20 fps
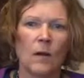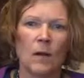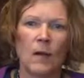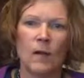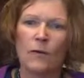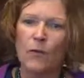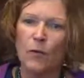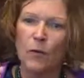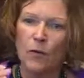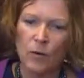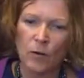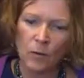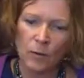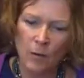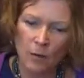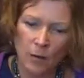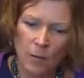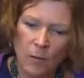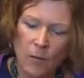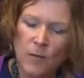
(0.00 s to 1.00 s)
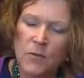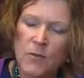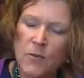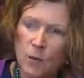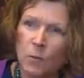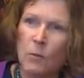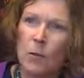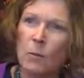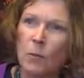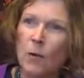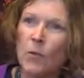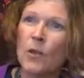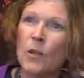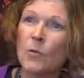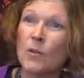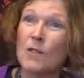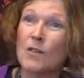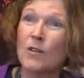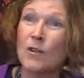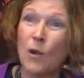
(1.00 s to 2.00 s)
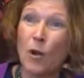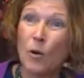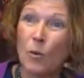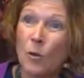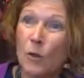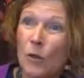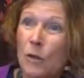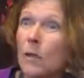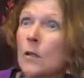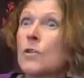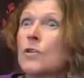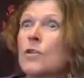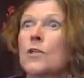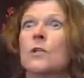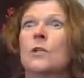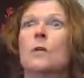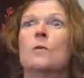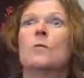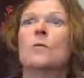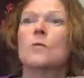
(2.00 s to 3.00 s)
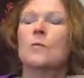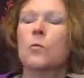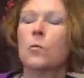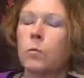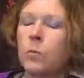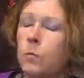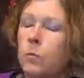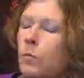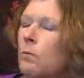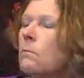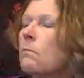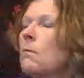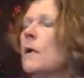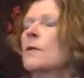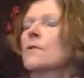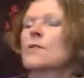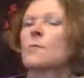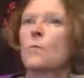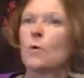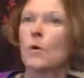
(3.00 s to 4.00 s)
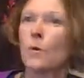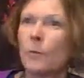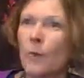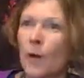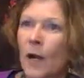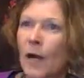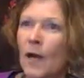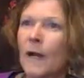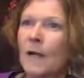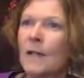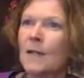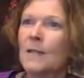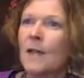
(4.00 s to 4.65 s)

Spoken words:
if her serum ammonia was lower, she was much more bright.